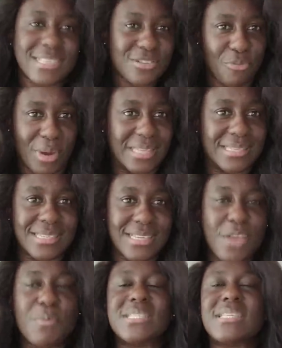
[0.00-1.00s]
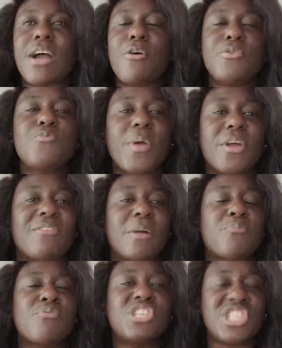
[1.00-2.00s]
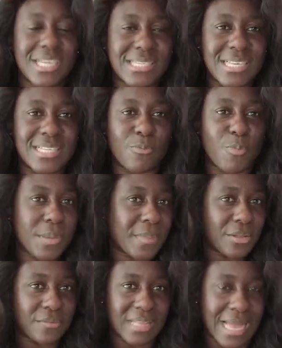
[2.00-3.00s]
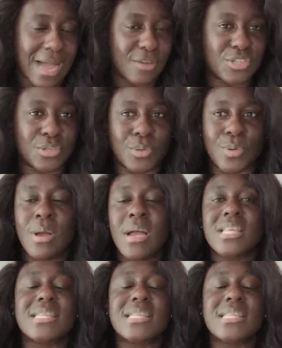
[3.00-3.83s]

did great. It was their own way of appreciating the women of the house, you know,